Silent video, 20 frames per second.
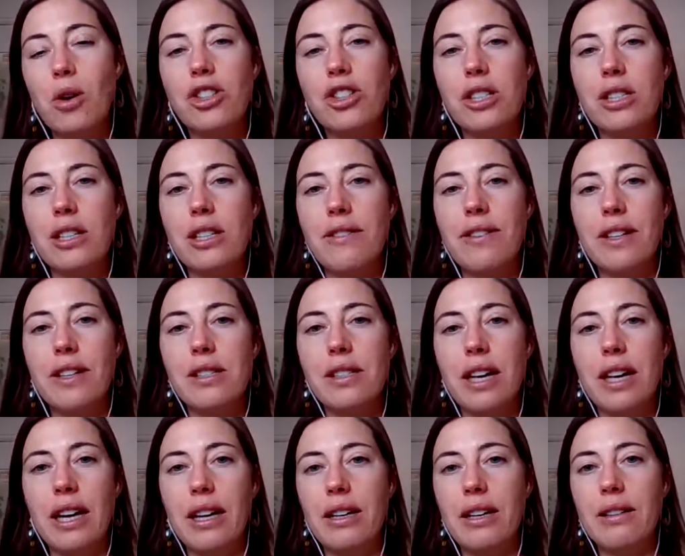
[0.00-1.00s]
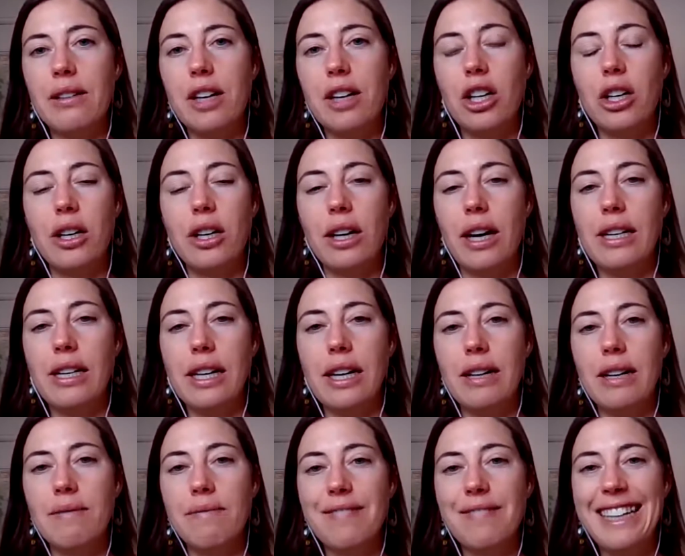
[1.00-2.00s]
or just if it's um, like a good
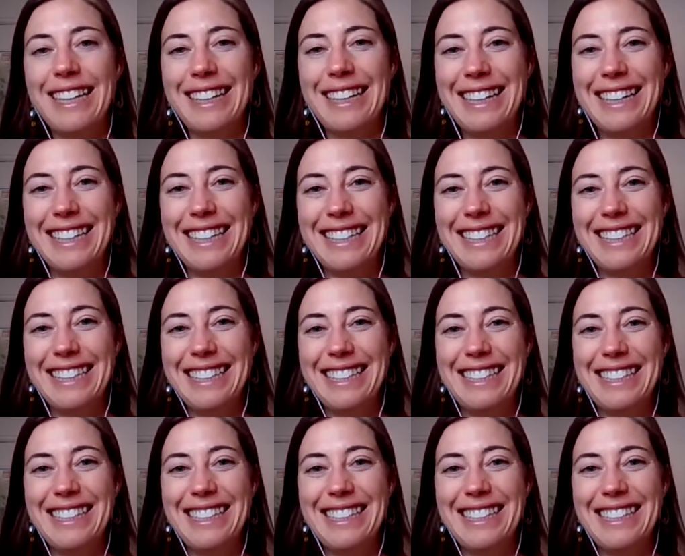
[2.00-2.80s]
idea? I